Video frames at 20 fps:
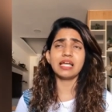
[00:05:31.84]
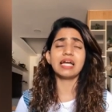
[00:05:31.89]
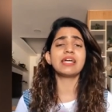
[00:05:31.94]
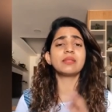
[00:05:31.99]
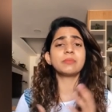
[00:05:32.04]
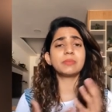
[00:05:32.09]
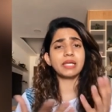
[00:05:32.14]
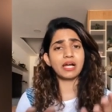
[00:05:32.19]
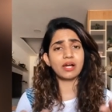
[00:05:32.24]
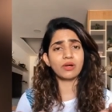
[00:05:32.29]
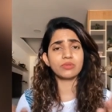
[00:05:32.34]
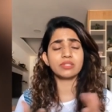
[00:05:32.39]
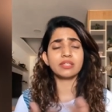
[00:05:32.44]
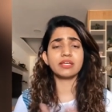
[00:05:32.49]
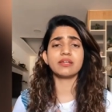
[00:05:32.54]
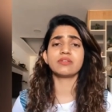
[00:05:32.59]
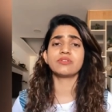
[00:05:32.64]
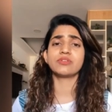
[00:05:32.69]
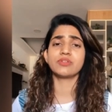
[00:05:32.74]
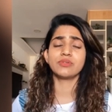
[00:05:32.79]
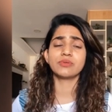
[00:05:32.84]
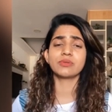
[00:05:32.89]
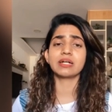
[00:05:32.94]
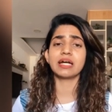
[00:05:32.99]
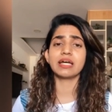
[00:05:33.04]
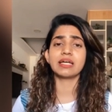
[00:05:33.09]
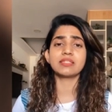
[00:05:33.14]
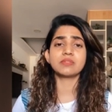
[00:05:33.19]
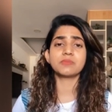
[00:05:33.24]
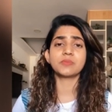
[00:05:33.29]
I'll be out there to you
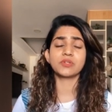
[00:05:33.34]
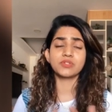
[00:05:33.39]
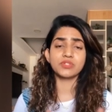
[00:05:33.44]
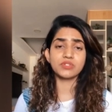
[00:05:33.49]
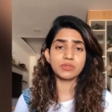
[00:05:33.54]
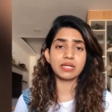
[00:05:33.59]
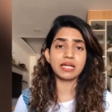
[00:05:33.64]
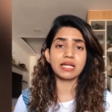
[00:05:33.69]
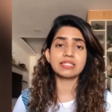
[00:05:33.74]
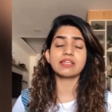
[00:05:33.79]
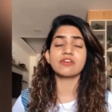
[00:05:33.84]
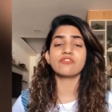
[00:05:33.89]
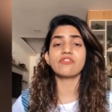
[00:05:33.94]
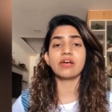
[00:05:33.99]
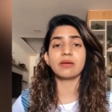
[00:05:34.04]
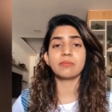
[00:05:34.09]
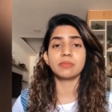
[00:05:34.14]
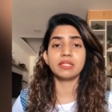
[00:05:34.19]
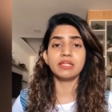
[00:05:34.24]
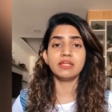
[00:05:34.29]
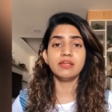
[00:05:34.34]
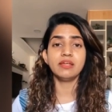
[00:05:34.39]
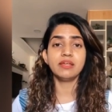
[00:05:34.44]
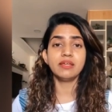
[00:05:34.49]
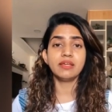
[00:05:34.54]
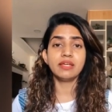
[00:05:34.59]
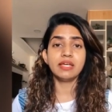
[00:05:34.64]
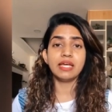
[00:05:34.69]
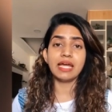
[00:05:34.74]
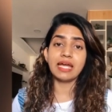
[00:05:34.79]
guys because you guys are family.
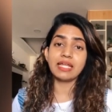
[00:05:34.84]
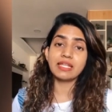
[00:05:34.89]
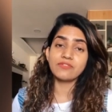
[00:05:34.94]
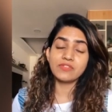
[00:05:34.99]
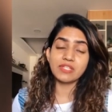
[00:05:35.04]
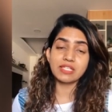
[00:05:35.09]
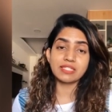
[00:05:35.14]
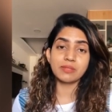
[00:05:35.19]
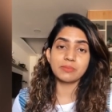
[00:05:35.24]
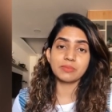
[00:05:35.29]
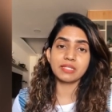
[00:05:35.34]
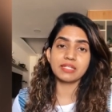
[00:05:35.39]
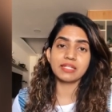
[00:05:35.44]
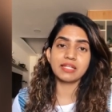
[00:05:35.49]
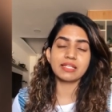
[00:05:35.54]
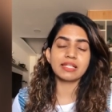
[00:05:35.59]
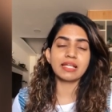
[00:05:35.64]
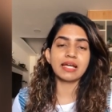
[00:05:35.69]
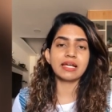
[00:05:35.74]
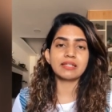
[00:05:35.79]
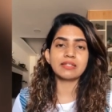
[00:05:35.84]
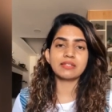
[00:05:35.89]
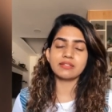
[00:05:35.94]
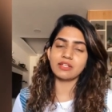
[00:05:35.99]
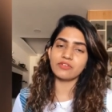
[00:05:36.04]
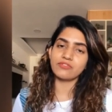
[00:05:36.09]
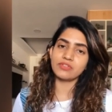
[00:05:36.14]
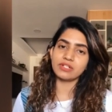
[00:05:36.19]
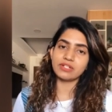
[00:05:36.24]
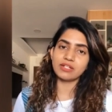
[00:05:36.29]
And if there's something like that,
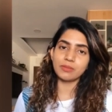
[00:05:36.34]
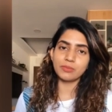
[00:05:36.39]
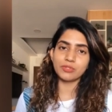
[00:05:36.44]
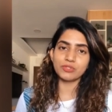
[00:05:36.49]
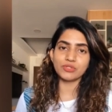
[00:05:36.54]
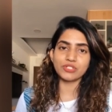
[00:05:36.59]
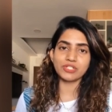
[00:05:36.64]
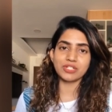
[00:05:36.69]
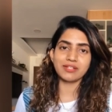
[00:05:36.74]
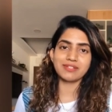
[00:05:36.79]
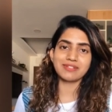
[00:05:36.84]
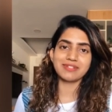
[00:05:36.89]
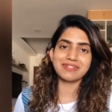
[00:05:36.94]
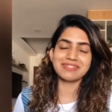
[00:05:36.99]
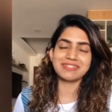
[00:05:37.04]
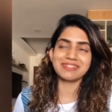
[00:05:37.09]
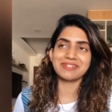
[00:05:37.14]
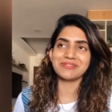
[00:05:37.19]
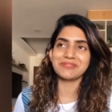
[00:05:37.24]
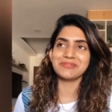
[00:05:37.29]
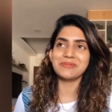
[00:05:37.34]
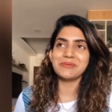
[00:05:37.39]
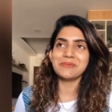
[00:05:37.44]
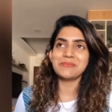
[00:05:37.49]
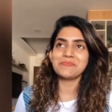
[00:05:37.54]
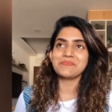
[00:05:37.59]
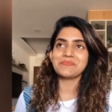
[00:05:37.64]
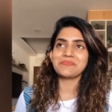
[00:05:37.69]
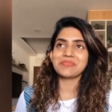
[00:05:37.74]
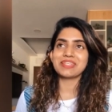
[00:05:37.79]
definitely I will share it.
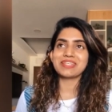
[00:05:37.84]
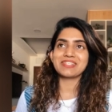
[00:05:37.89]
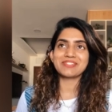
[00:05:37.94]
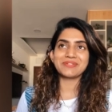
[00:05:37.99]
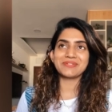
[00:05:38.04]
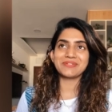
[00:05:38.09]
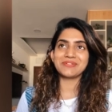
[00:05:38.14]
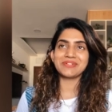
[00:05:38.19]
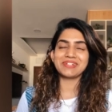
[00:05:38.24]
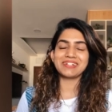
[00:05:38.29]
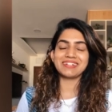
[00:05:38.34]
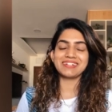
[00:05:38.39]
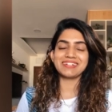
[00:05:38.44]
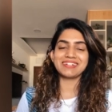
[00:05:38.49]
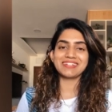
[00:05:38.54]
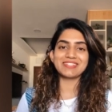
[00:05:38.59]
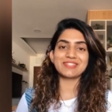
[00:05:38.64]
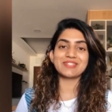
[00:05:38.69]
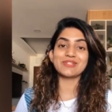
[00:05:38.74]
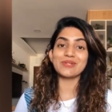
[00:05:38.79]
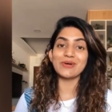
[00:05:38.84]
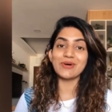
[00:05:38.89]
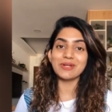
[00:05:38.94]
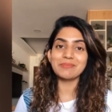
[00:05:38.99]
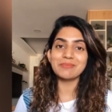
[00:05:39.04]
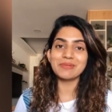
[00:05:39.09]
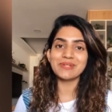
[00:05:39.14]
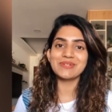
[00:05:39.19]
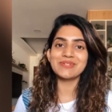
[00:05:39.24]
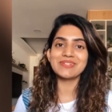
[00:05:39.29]
So uh, it's not
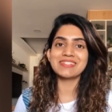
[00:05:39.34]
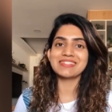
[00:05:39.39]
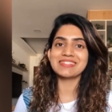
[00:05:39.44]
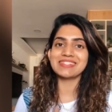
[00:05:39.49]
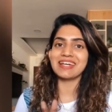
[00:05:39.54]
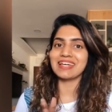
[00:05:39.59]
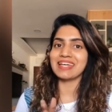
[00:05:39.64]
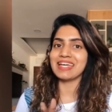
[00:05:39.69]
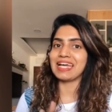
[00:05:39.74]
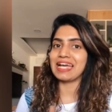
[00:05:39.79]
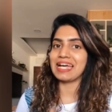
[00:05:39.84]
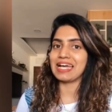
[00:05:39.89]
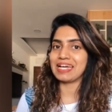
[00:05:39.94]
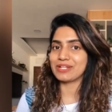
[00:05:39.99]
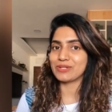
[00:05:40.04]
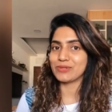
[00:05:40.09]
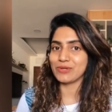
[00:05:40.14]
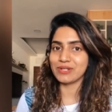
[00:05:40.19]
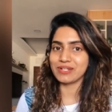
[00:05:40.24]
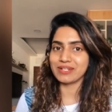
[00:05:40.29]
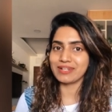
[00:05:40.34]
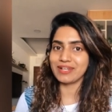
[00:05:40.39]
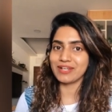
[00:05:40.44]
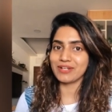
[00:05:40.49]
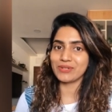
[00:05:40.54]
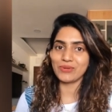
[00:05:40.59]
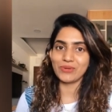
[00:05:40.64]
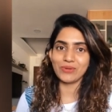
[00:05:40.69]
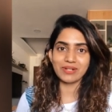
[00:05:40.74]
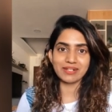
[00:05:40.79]
because I had
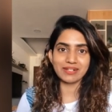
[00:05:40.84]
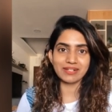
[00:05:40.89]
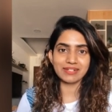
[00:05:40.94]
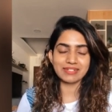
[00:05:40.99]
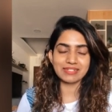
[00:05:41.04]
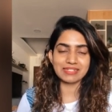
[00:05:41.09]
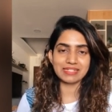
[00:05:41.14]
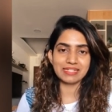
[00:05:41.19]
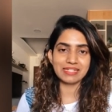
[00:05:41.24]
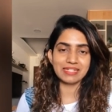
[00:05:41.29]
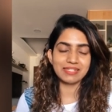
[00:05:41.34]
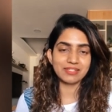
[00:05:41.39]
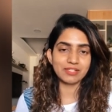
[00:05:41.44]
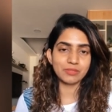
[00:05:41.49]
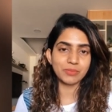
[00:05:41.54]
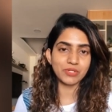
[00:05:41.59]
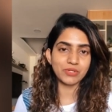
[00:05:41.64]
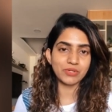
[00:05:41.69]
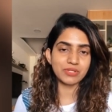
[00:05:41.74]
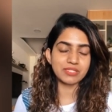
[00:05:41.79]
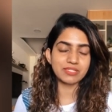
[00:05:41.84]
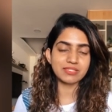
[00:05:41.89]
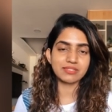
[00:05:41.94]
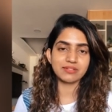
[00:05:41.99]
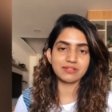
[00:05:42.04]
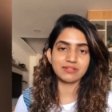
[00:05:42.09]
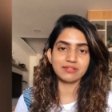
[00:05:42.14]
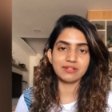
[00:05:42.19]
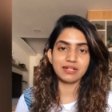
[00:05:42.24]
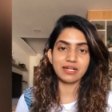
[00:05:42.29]
contract or it's neither because
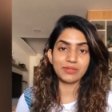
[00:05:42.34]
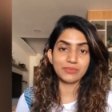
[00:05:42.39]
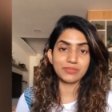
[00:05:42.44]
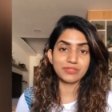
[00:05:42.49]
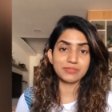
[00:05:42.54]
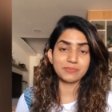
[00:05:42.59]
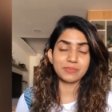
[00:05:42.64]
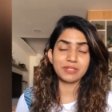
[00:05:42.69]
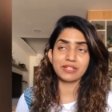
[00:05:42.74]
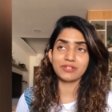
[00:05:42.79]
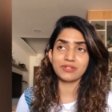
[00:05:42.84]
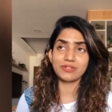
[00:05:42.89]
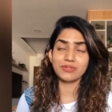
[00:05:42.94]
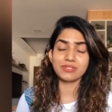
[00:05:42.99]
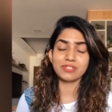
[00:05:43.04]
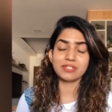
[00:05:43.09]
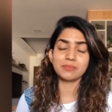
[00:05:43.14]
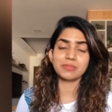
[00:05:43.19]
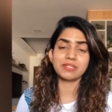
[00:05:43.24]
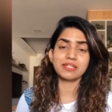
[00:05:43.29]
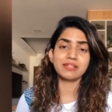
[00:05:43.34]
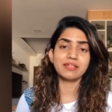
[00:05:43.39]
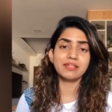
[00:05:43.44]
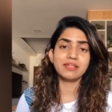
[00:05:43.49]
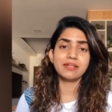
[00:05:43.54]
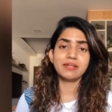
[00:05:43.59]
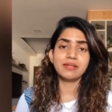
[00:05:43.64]
uh, I was pregnant or something.